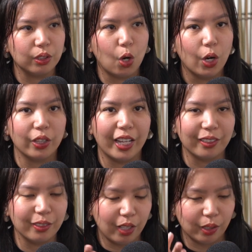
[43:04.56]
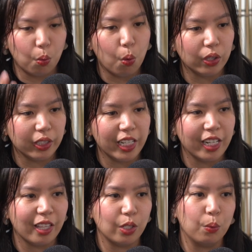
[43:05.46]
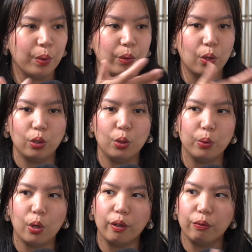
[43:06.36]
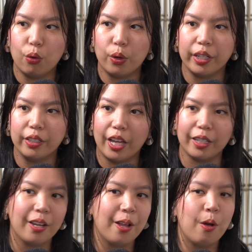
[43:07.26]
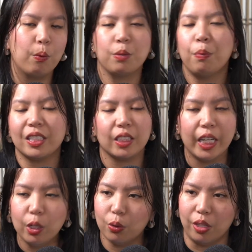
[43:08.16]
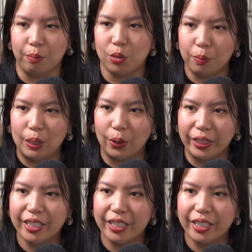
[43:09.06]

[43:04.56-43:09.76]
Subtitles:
Like quality that you were known for, and like which must kill them, to be honest."